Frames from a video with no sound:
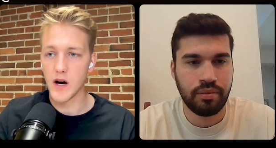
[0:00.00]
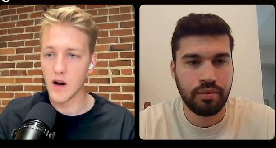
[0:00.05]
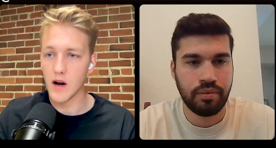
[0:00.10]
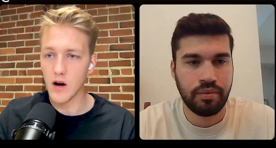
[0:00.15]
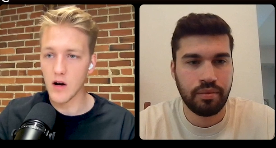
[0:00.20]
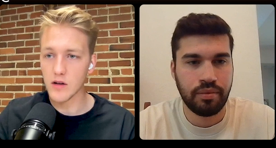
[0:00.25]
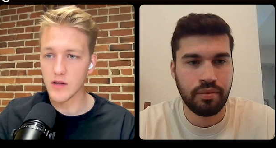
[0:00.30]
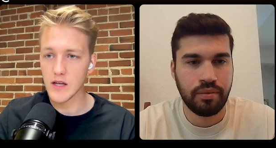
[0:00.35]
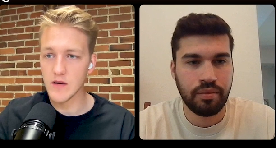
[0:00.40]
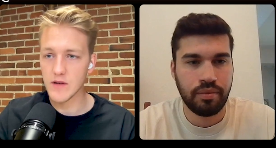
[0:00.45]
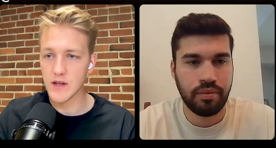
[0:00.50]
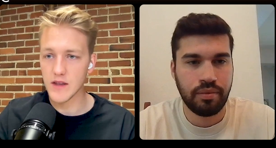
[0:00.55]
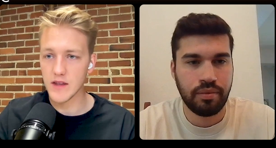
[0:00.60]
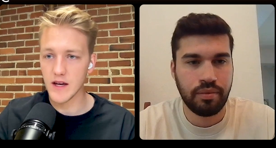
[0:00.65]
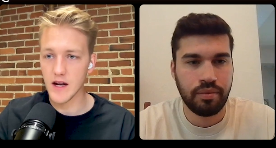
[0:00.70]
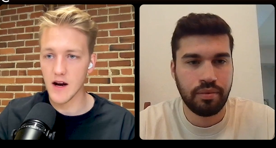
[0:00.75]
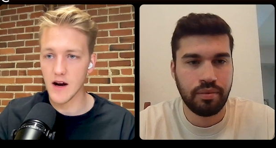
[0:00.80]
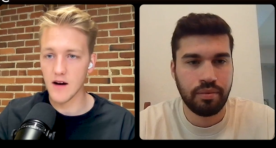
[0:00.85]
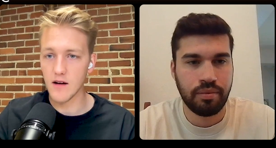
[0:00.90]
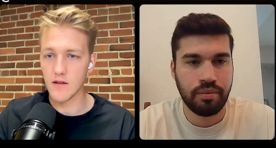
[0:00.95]
Speaker 1: But I'll leave
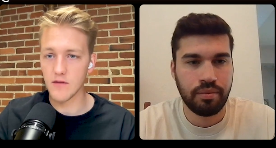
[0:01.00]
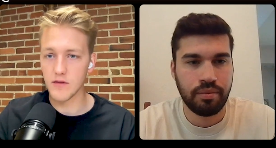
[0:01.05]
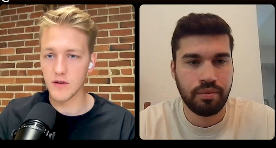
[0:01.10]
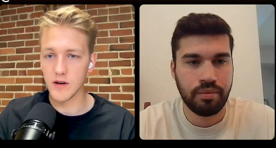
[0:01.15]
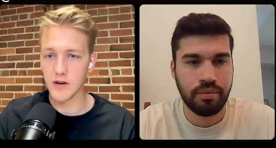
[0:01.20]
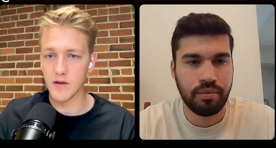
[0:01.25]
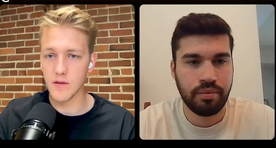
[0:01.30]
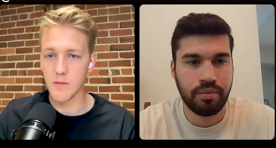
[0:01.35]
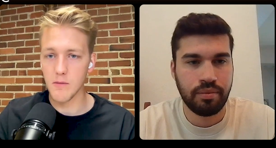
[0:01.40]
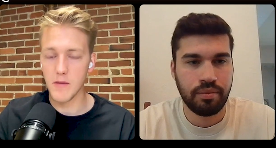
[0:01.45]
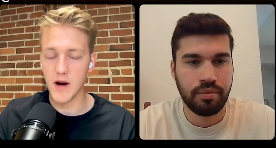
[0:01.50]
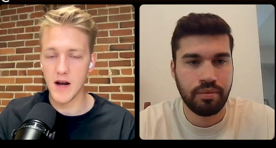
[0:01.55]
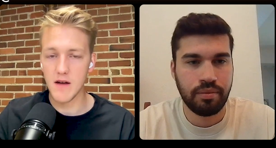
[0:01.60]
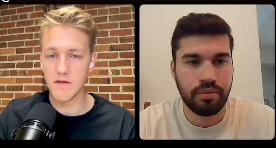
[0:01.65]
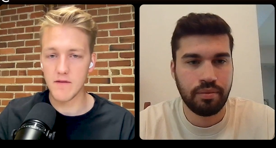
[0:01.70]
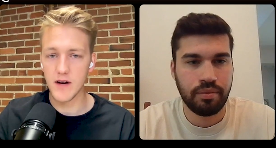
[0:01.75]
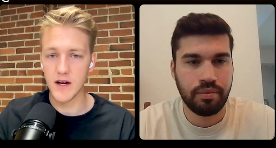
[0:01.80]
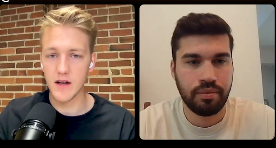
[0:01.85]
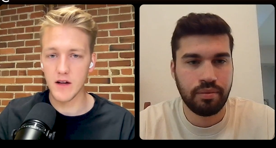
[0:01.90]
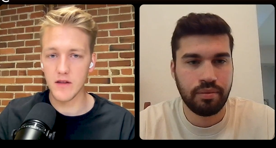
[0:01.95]
it there for
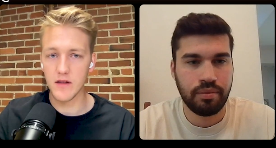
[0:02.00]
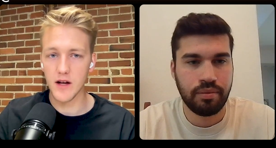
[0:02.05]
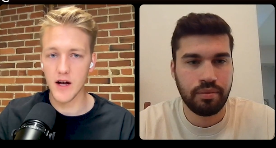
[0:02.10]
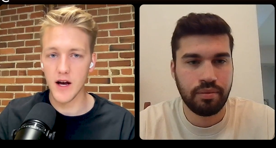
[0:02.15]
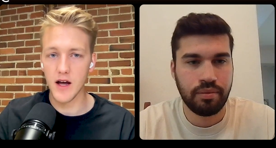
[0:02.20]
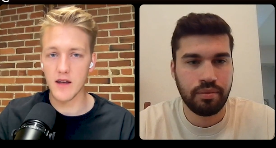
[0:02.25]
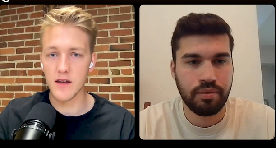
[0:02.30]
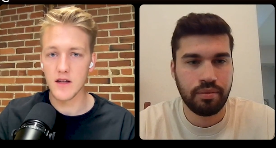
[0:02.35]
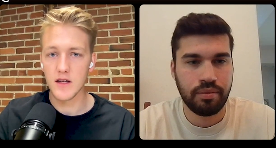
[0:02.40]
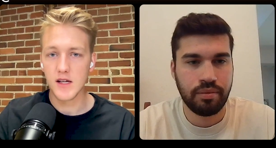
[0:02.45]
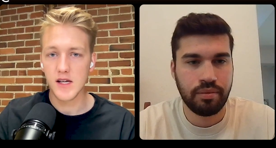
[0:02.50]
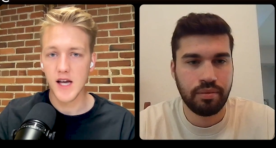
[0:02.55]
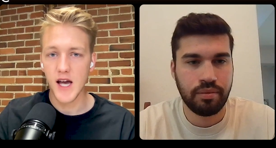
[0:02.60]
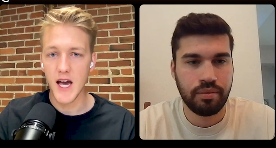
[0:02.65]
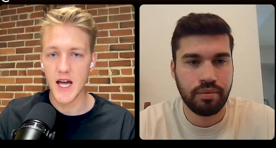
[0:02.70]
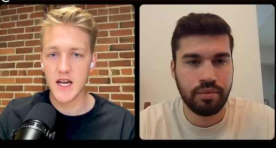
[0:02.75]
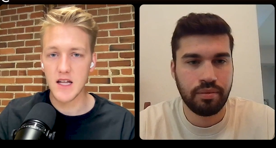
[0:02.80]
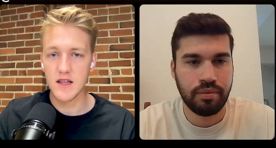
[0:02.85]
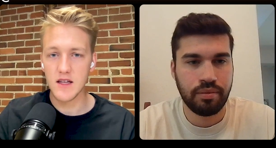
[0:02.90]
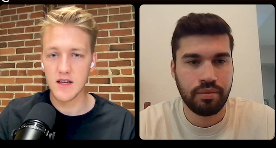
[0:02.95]
my final thought.
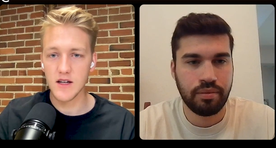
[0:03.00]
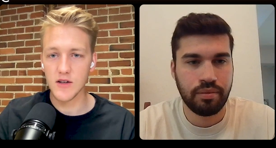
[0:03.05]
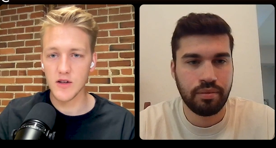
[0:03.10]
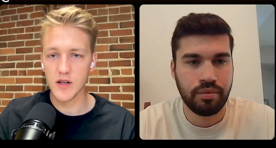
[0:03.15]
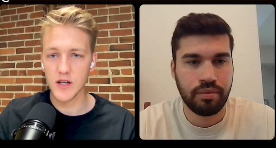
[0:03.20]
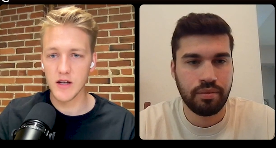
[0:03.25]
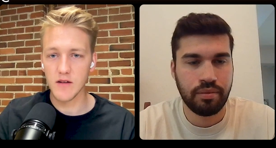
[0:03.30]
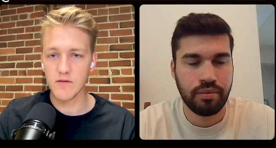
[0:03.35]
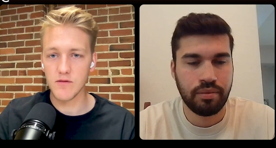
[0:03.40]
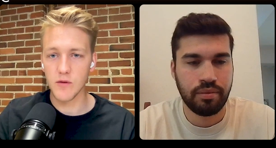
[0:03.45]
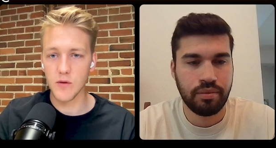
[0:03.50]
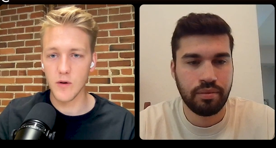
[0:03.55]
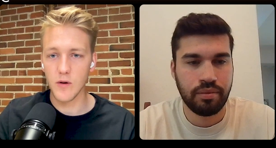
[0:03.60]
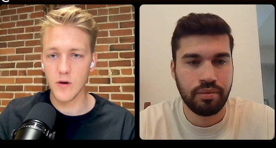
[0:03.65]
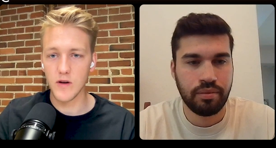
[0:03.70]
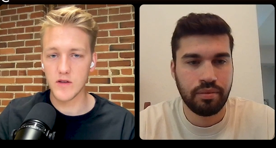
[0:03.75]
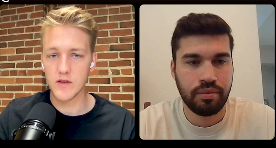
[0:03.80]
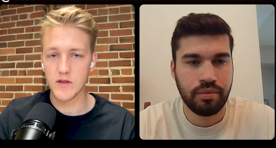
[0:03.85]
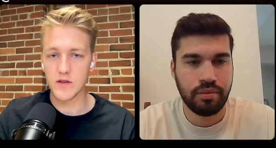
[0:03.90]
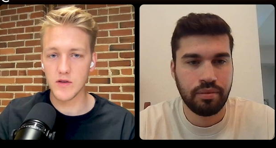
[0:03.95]
Anything you're looking
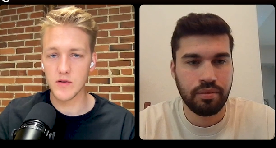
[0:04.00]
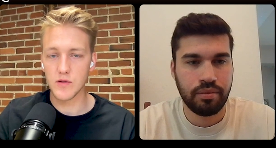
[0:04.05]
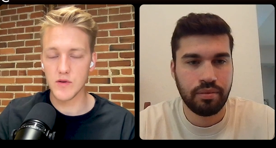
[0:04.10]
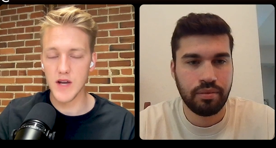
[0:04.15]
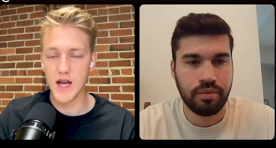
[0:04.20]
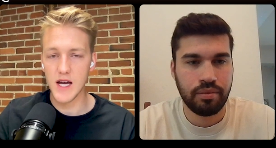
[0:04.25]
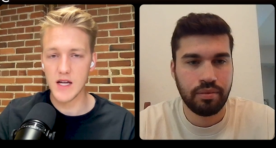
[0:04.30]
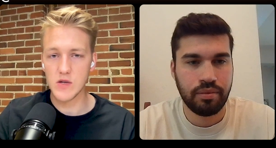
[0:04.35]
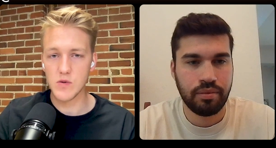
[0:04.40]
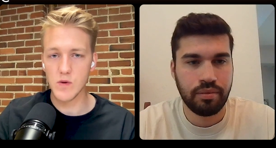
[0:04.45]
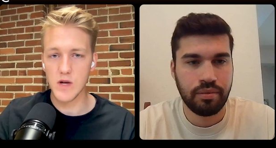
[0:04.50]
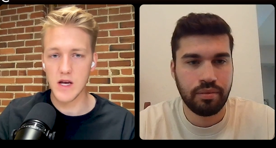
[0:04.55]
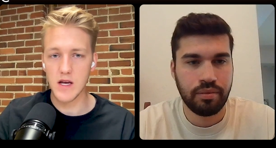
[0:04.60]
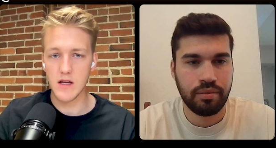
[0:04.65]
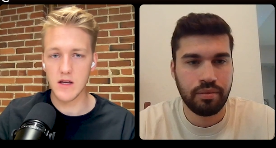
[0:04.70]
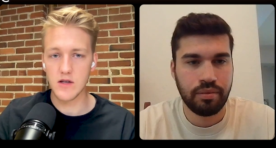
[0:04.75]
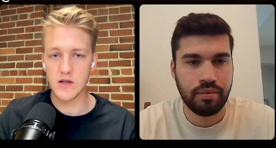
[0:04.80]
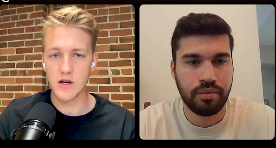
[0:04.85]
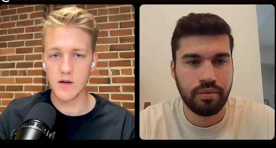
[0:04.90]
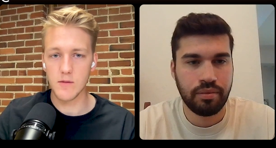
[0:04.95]
forward to next
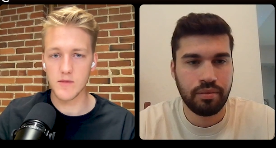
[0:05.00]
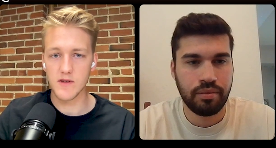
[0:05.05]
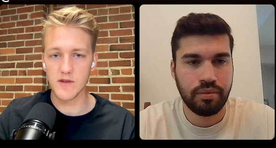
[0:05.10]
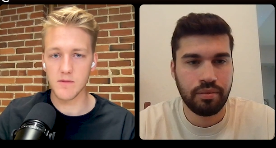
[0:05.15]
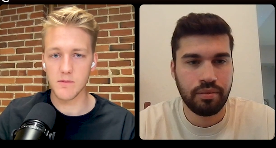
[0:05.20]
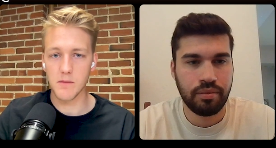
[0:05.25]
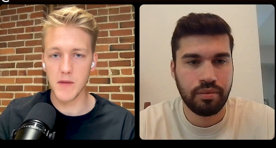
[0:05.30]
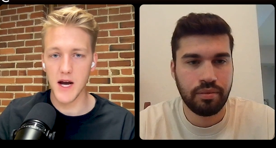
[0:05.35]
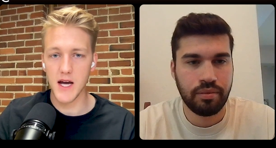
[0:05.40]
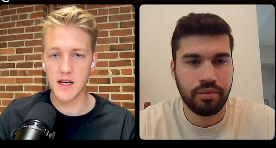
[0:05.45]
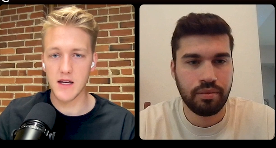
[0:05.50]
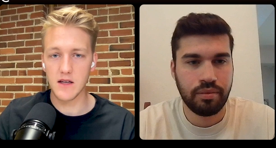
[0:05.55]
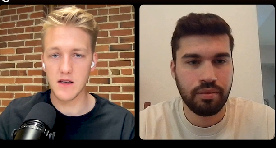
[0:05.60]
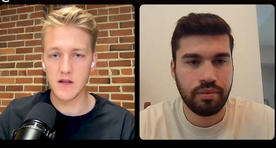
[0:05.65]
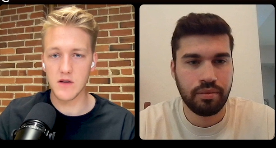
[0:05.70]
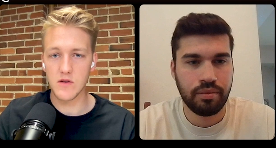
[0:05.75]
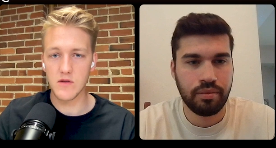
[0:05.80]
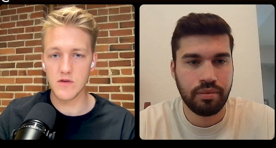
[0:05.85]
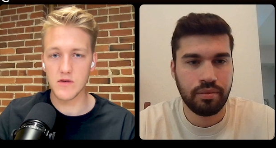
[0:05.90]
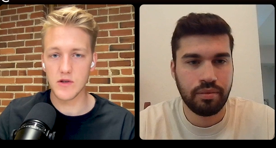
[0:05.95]
week in terms of
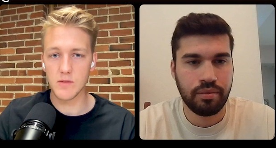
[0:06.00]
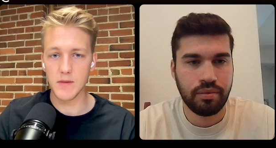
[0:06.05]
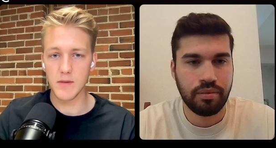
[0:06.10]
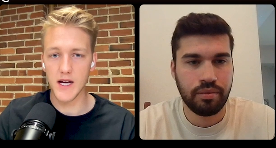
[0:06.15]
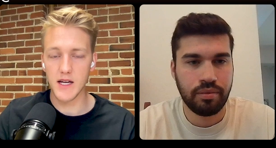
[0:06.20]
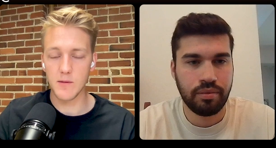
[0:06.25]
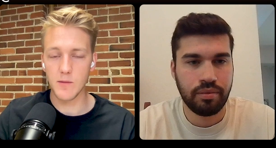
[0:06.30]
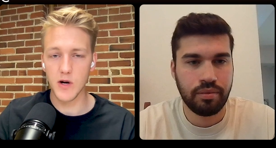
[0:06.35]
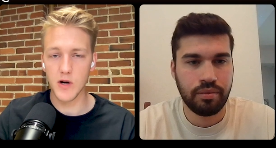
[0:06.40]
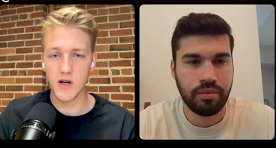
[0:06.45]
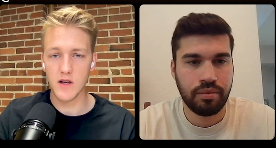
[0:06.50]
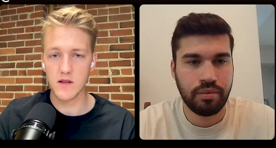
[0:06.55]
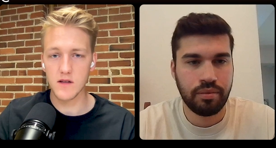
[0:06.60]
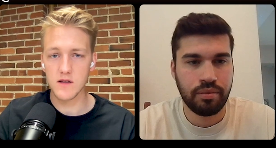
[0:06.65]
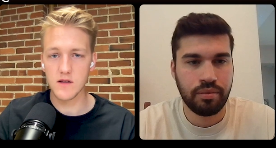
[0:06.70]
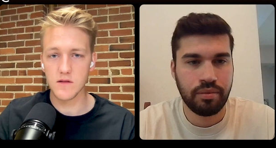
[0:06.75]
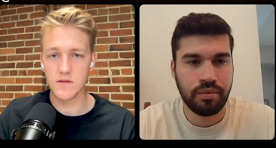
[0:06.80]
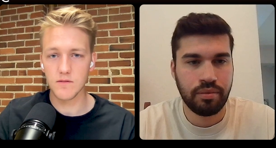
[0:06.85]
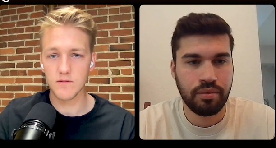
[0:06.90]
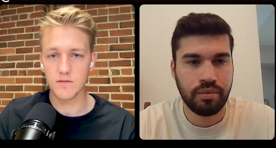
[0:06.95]
mining news or mining
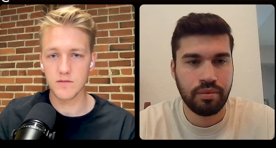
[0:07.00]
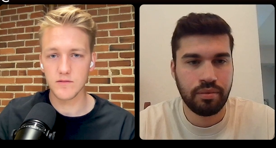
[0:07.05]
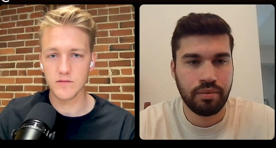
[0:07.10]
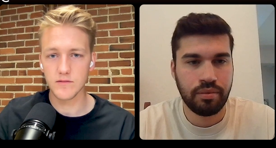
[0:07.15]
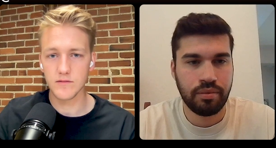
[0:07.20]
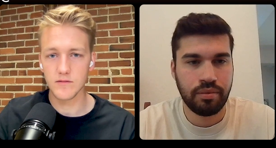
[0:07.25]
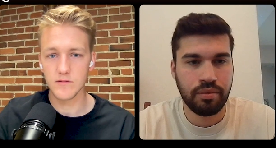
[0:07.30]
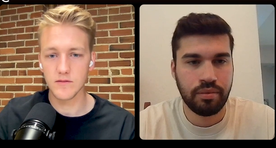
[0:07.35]
markets?